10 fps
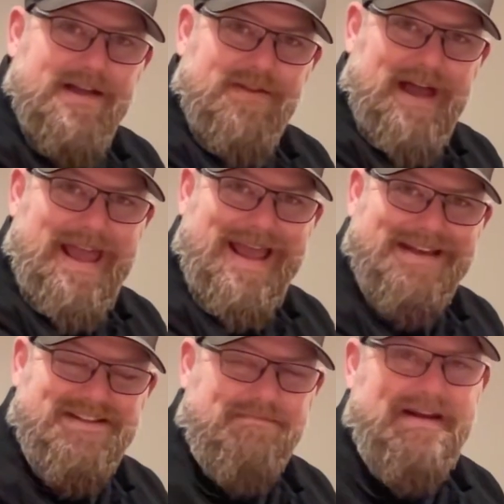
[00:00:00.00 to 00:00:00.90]
the
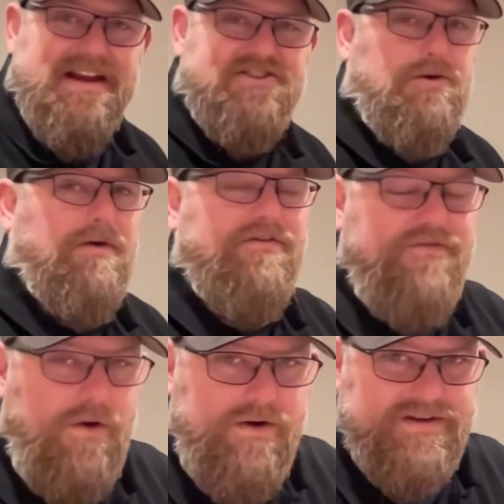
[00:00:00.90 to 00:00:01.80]
hands meet. So we're
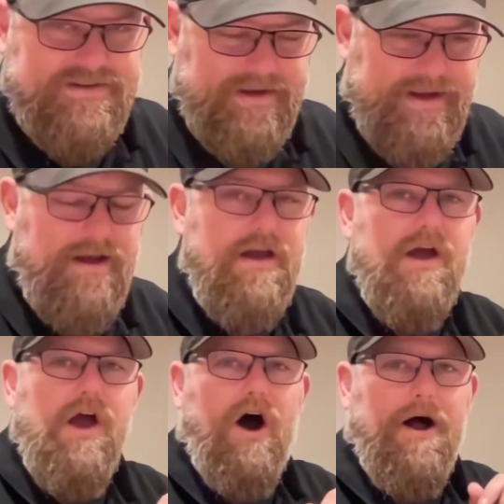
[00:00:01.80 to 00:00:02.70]
focusing
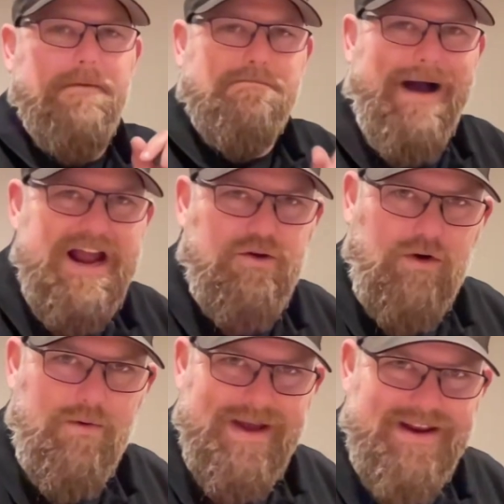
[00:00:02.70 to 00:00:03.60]
on
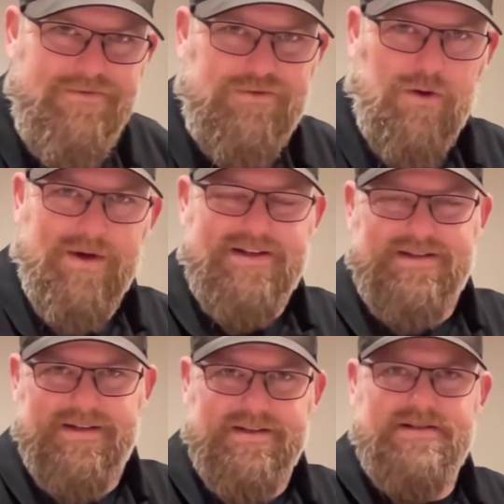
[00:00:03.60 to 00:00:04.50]
micro
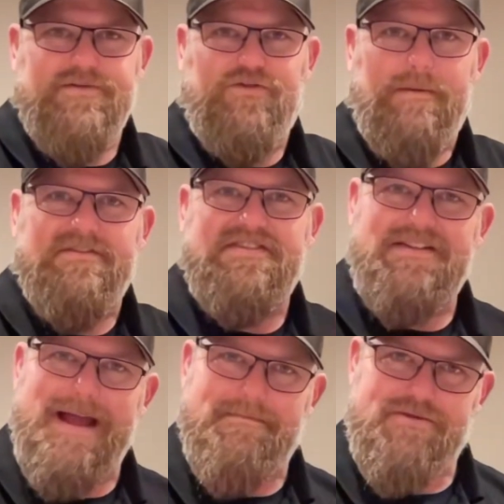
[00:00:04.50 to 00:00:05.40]
influences from
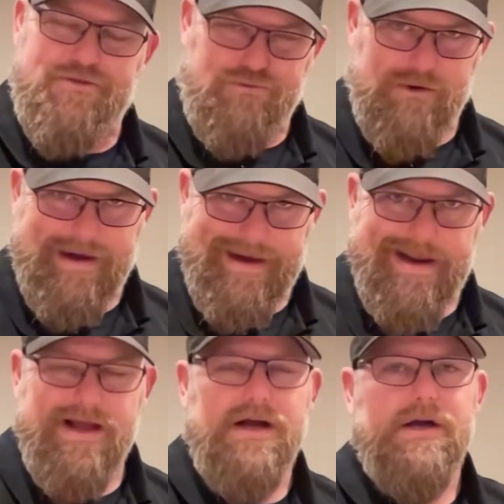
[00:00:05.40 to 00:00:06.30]
step
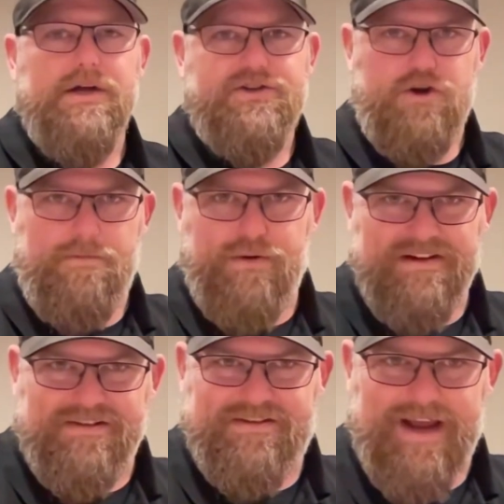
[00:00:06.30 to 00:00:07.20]
three to
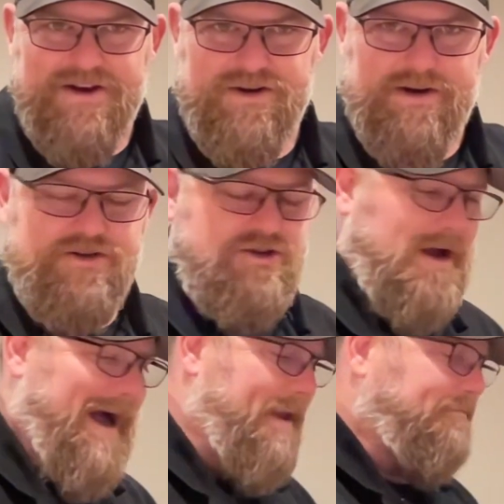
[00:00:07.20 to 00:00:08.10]
presentation and
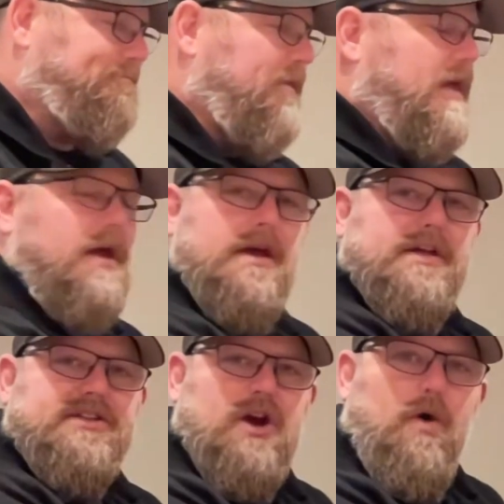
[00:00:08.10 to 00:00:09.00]
shot.
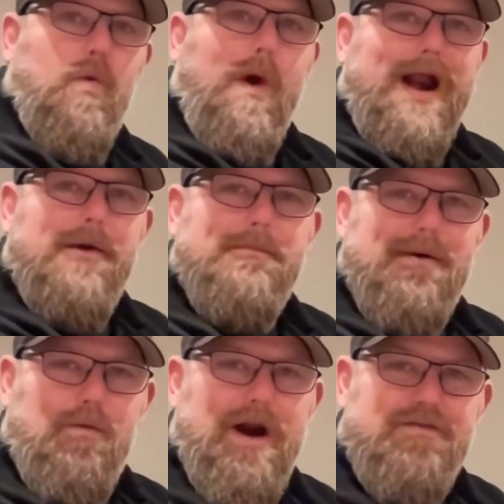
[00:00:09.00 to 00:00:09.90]
So where
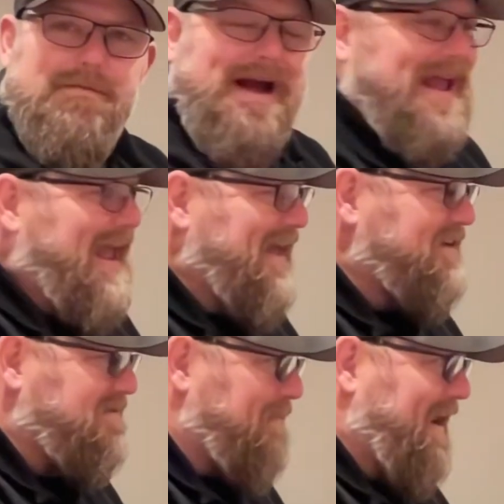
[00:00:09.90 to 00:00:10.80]
wherever my
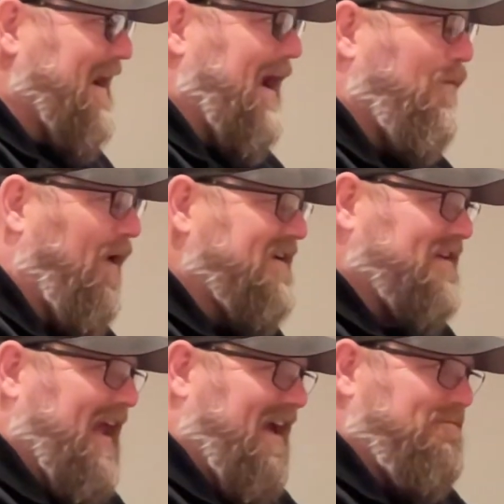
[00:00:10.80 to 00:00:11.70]
hands meet, I want
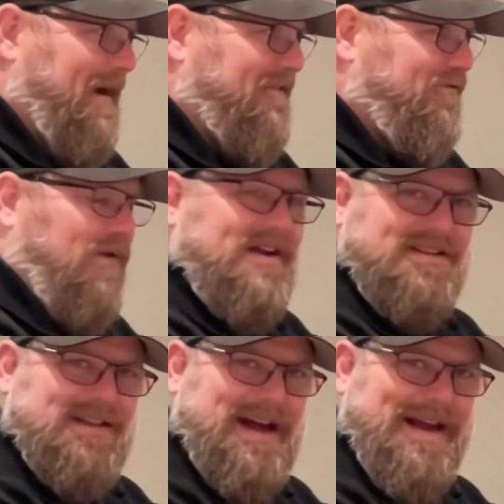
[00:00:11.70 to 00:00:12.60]
to have my front
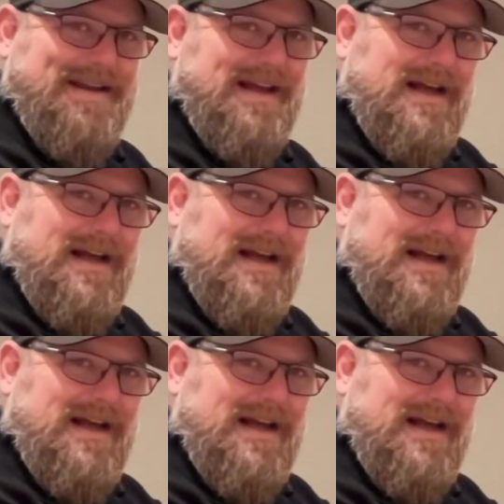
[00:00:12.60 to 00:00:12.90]
sight